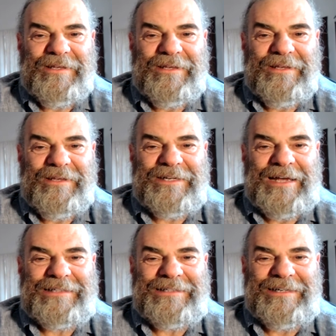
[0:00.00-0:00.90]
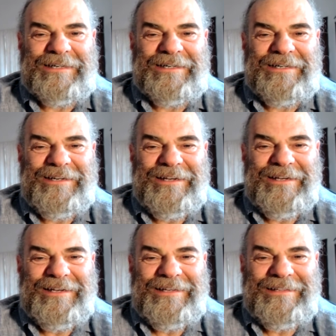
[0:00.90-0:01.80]
It's not,
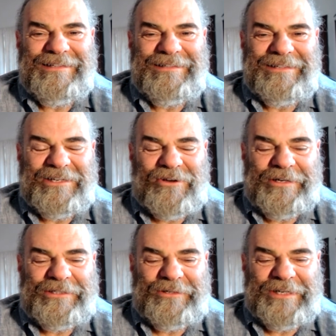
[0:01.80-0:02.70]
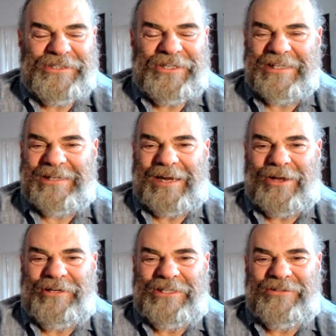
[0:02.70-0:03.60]
going to an I Ching is not
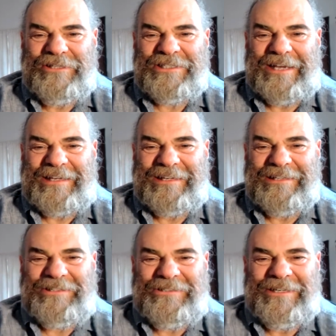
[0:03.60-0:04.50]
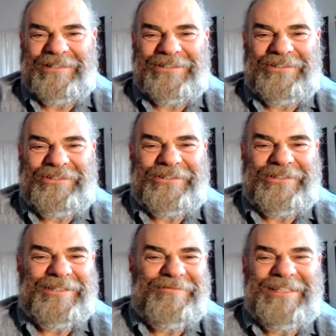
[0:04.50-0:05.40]
going to a psychic who tells you you're
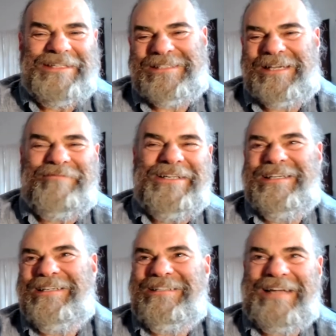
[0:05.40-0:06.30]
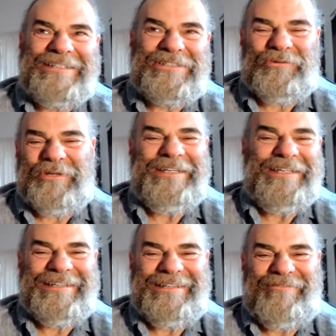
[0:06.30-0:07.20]
going to meet somebody next
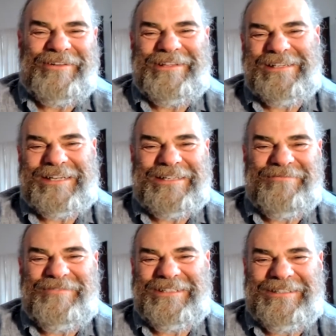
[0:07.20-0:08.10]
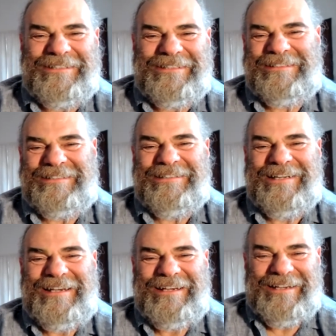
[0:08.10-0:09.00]
week and everything is going to be good and
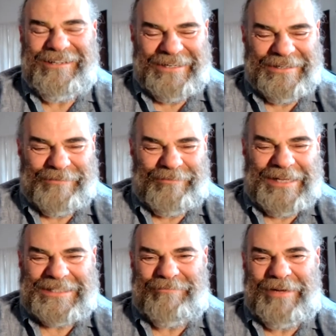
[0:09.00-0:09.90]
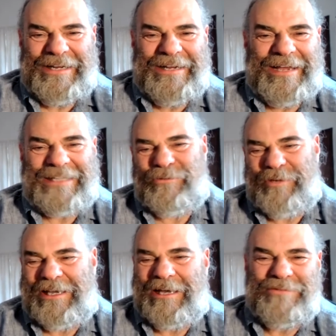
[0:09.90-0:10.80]
you give them lots of money and next
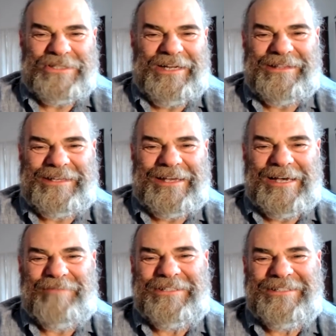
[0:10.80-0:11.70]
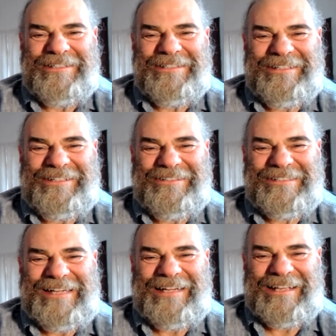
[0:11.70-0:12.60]
week comes and nothing happens. You know,
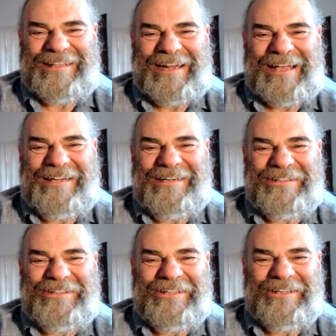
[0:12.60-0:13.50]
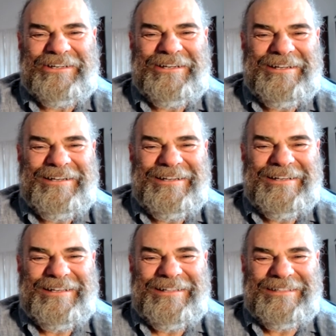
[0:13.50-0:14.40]
it's not like that kind of thing.
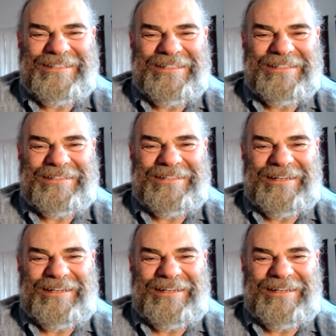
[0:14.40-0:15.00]
This is